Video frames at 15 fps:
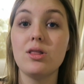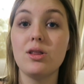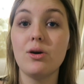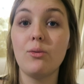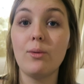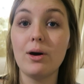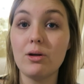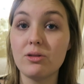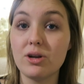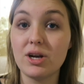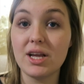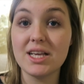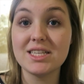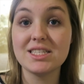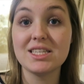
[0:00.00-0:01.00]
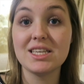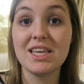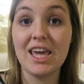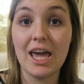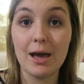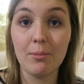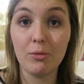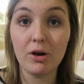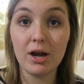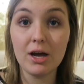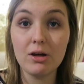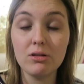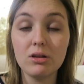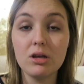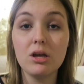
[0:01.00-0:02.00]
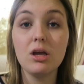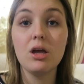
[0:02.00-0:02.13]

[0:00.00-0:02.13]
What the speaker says: the Wilderness Campground.